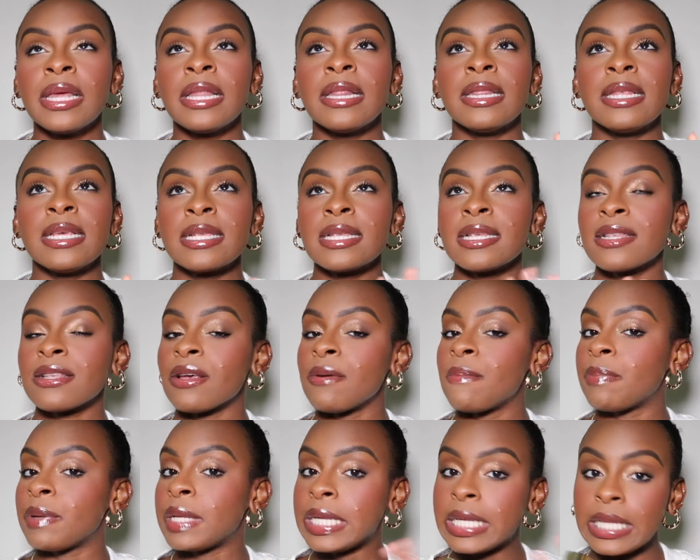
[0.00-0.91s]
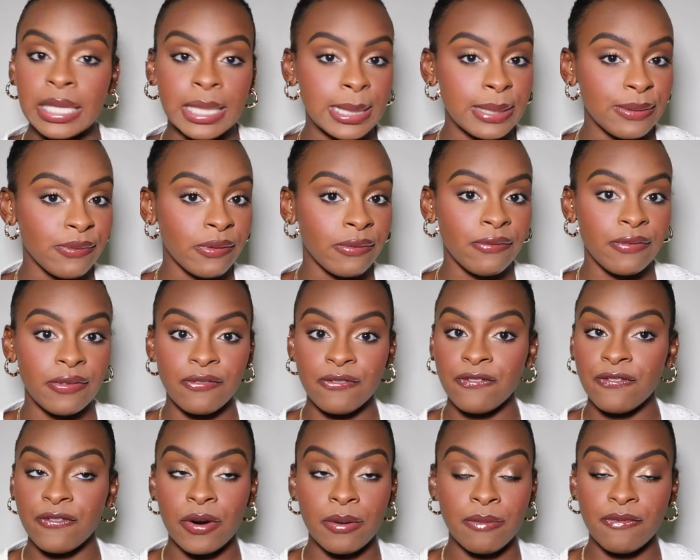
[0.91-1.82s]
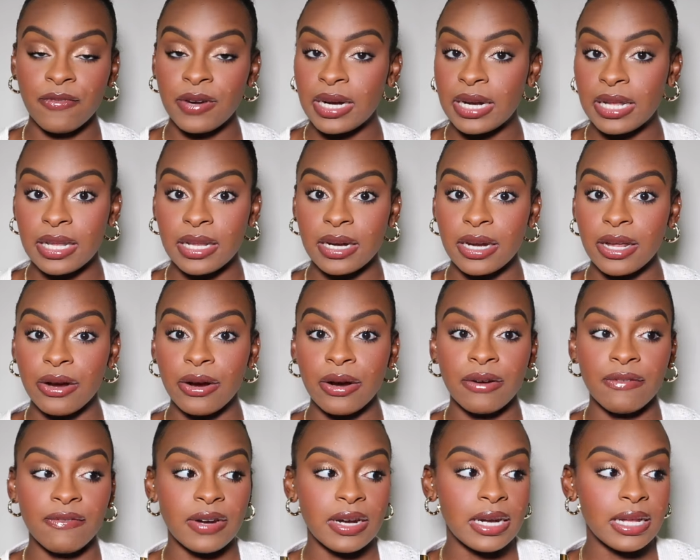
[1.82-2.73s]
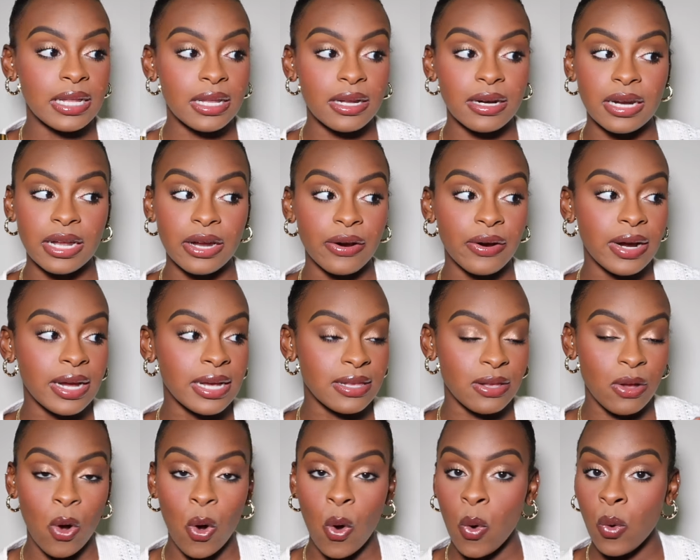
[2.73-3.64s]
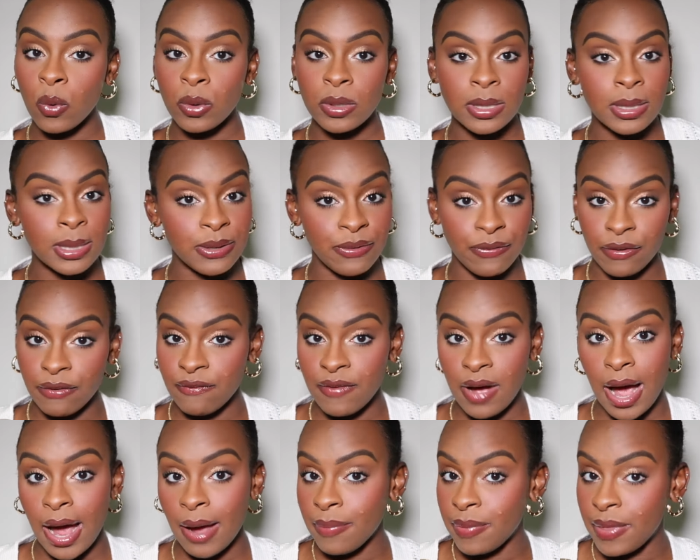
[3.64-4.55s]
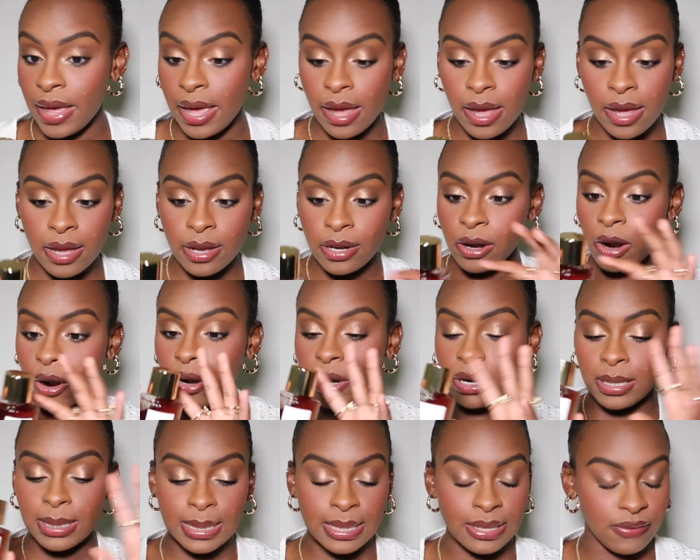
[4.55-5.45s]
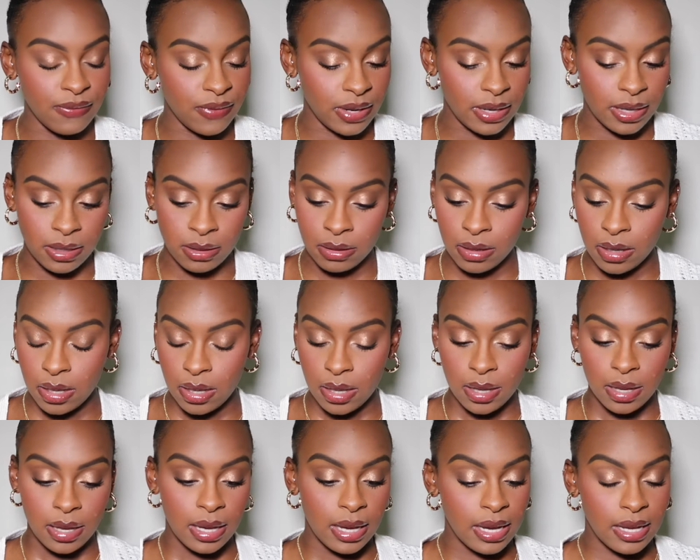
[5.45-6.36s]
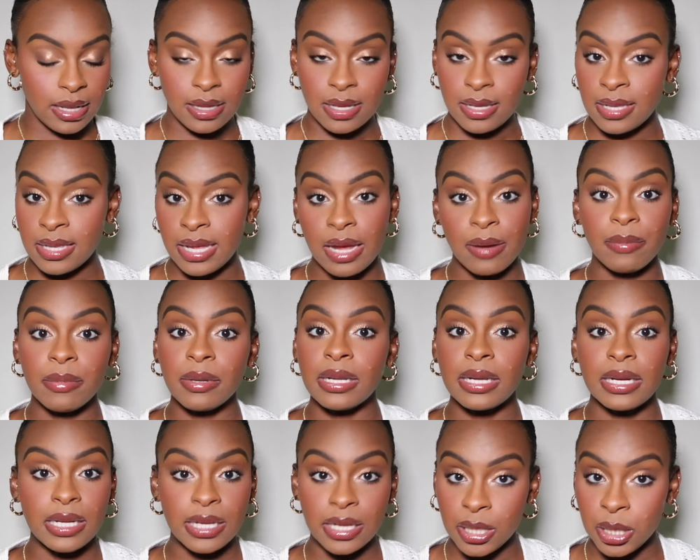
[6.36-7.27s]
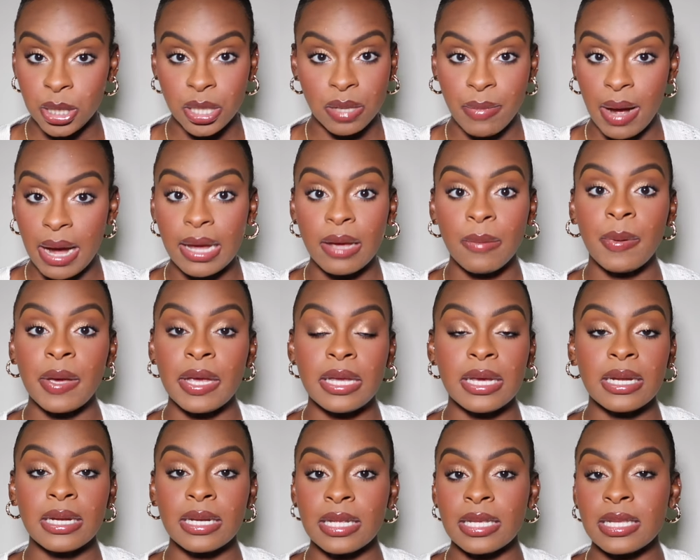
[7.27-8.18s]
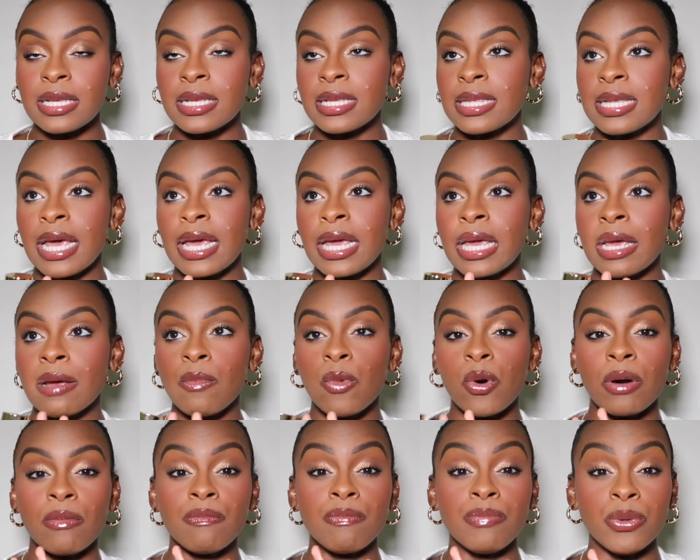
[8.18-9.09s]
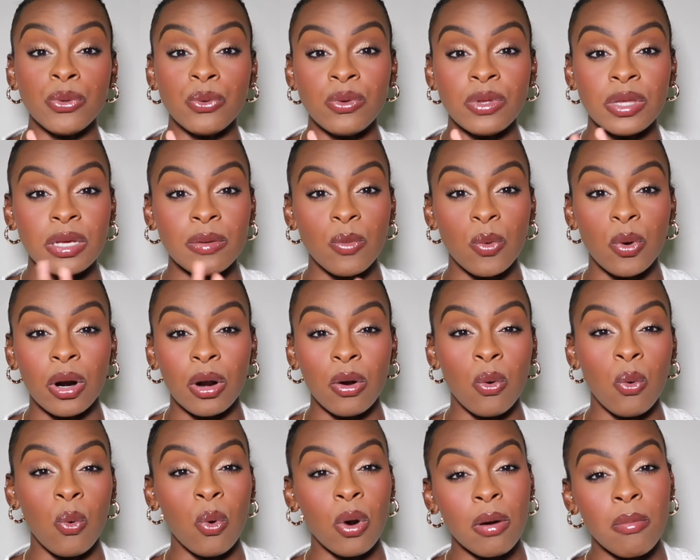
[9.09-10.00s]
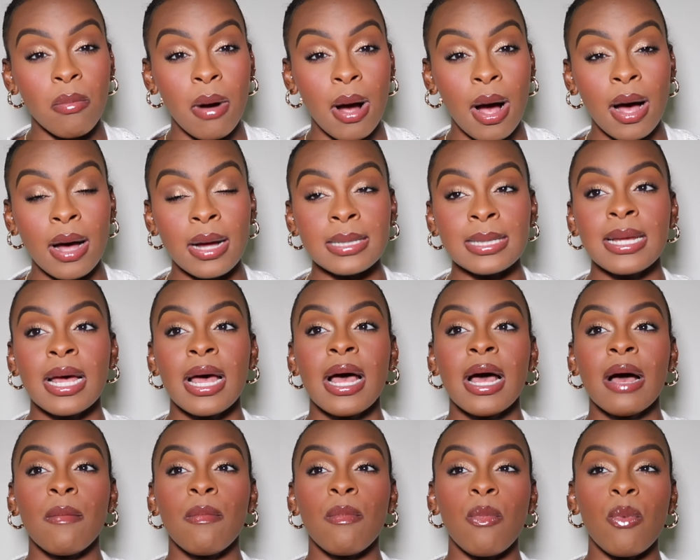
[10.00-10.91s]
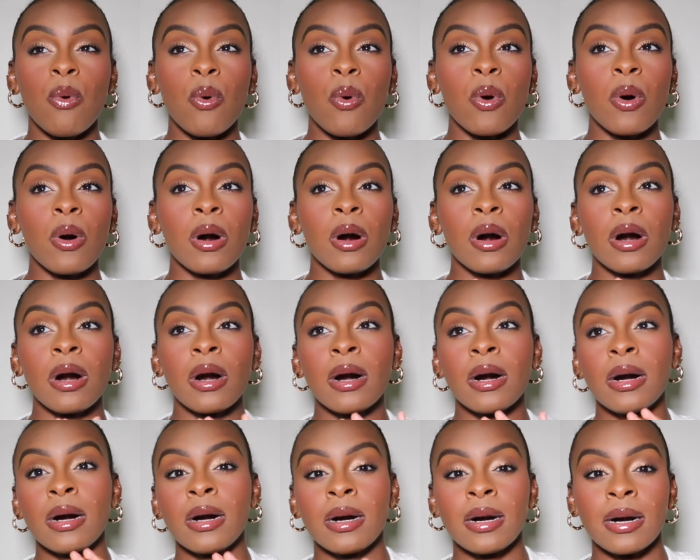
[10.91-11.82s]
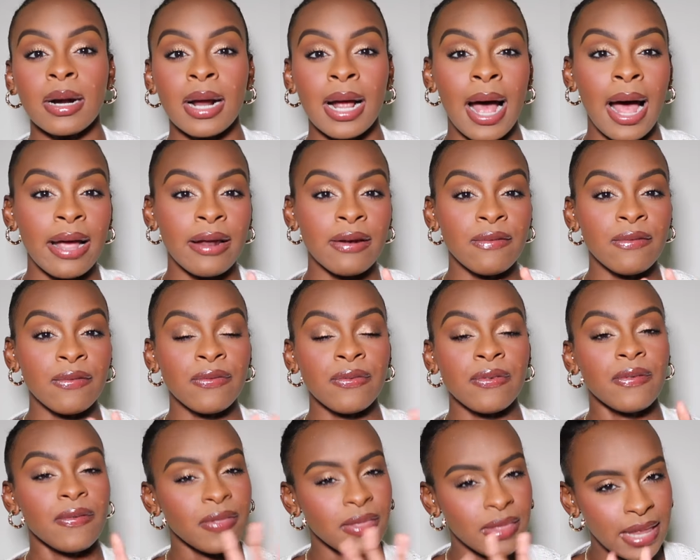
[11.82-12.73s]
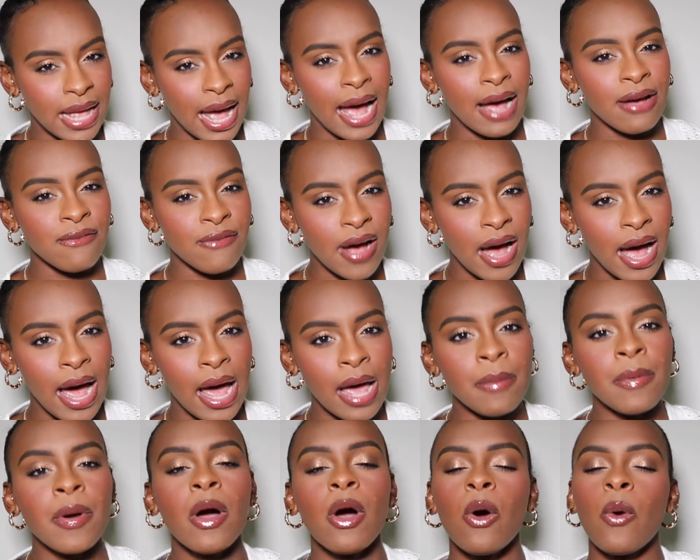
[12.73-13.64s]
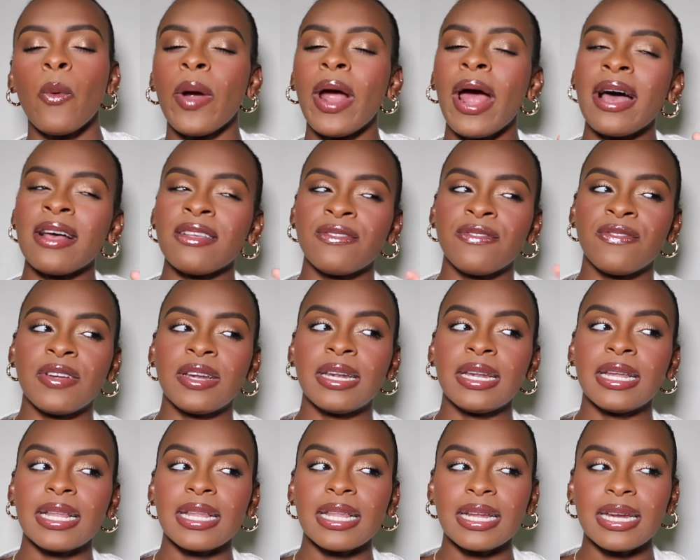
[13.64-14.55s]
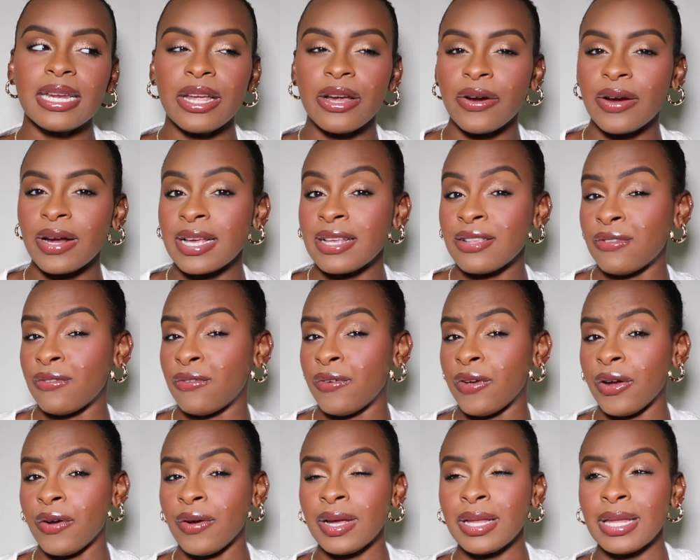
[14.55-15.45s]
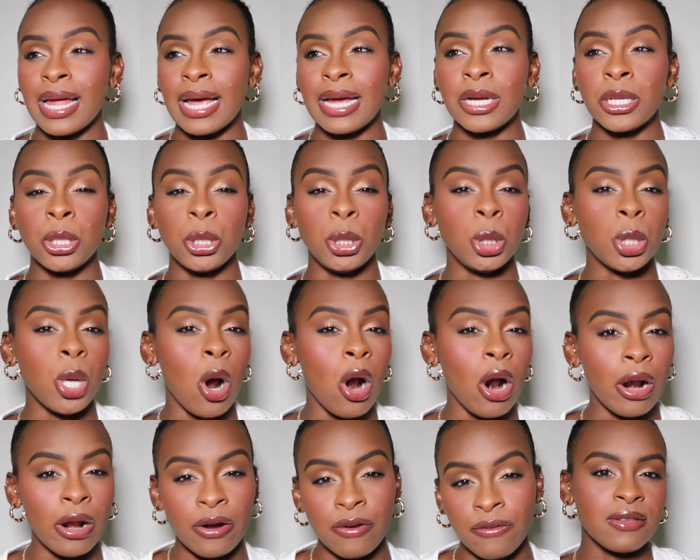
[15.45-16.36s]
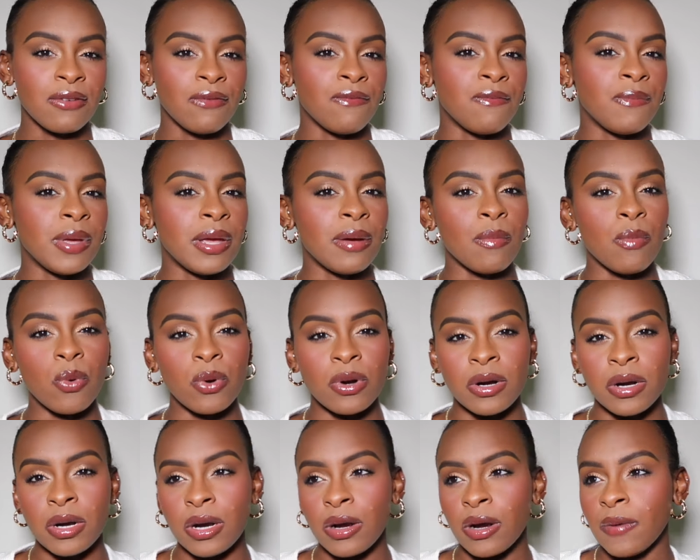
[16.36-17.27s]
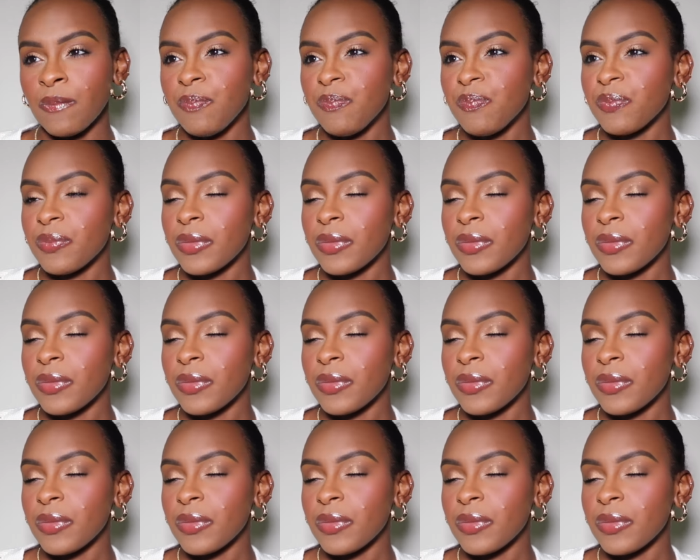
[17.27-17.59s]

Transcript: This is completely different from Vanilla Nera. Vanilla Nera is a whole different vibe. They aren't even in the same lineage, in my opinion. This is taking more boozy, more gourmand, more kind of that vibe, whereas Vanilla Nera is very like dark. It's a bit more